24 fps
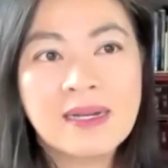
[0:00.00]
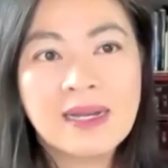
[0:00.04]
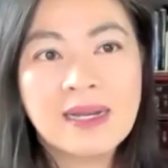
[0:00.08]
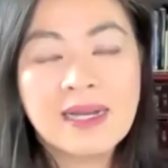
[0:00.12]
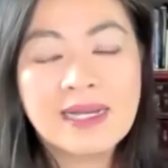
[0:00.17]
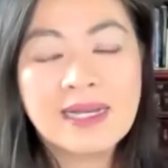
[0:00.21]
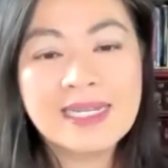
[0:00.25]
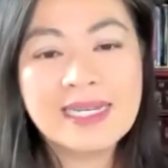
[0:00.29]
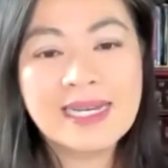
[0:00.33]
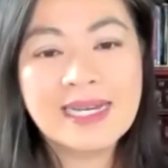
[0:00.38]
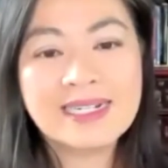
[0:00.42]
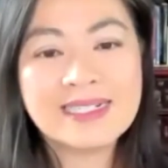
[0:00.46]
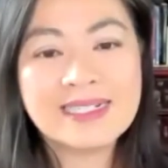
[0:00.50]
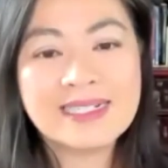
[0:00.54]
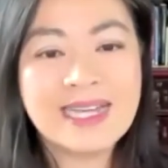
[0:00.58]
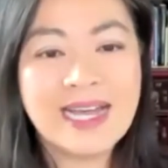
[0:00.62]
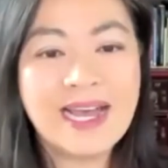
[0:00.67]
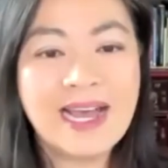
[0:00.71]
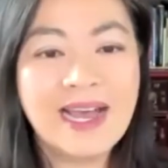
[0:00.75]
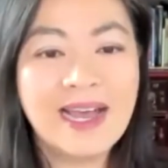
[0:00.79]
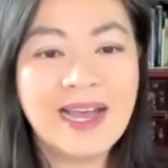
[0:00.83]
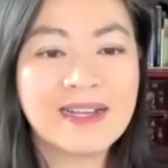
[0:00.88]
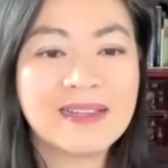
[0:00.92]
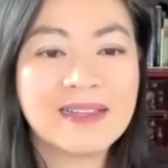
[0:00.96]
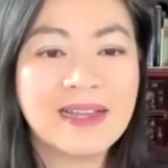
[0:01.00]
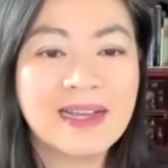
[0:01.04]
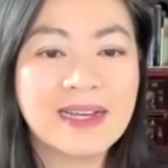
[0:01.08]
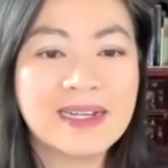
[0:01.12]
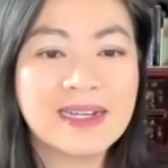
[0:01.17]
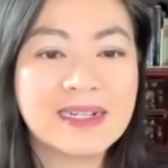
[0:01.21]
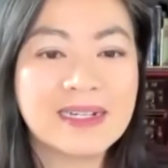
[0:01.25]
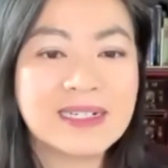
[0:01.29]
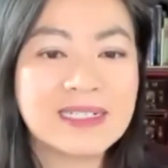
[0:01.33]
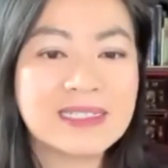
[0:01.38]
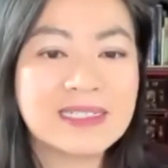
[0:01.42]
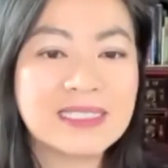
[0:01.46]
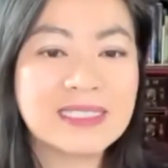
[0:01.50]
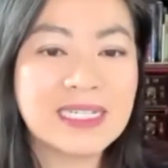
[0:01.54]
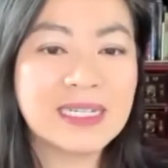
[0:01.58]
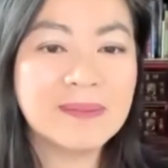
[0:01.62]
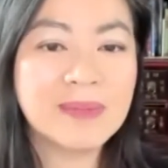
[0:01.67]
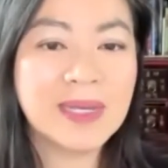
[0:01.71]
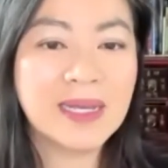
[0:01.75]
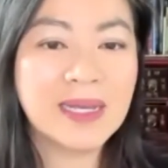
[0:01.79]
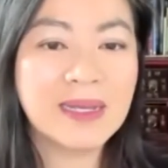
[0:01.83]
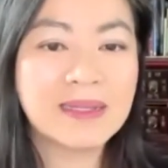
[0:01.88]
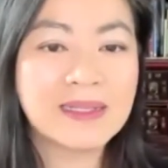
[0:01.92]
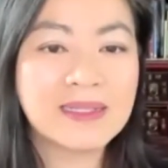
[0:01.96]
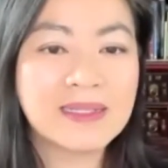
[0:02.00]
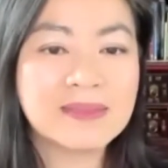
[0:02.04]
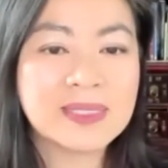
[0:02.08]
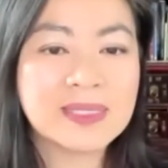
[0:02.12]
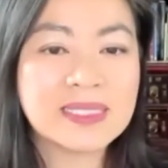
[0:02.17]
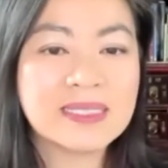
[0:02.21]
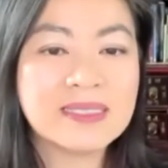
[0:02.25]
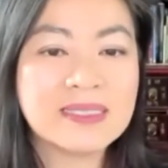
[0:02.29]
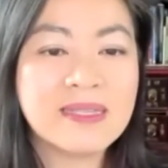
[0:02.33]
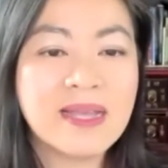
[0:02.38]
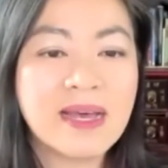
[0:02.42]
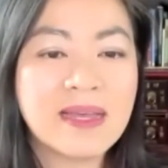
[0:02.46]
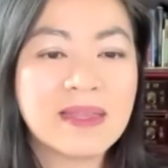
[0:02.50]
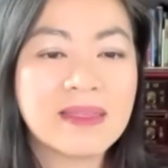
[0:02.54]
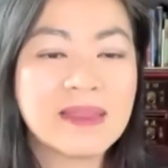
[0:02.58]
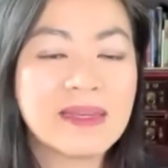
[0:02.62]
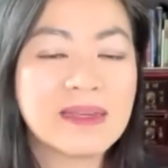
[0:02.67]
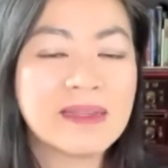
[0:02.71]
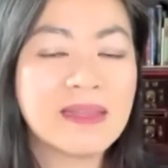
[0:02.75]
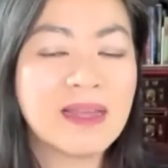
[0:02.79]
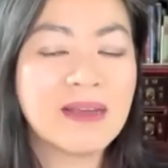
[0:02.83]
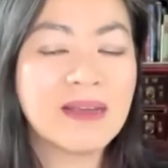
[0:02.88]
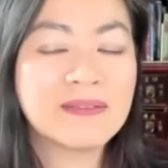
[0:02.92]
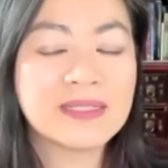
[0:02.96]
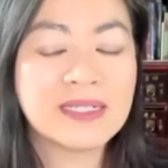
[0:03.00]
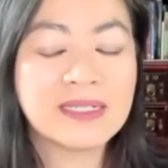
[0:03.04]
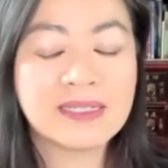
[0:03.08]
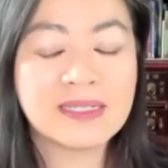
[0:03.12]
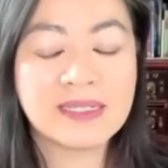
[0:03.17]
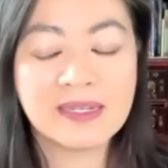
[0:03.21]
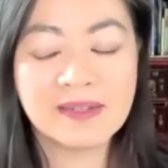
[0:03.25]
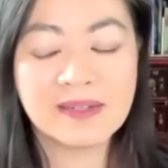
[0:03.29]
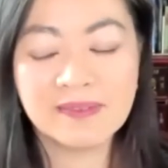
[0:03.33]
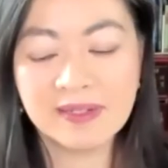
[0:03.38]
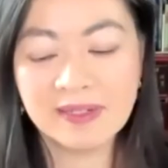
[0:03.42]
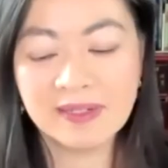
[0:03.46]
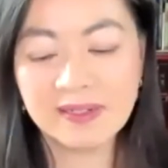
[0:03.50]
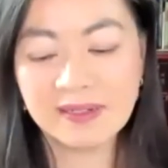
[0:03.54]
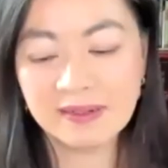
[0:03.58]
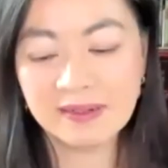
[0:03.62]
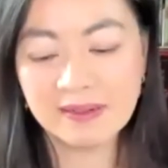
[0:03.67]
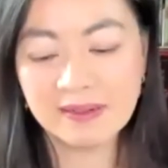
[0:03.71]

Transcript: And he had a tagline on his email that says, Nothing left ungiven.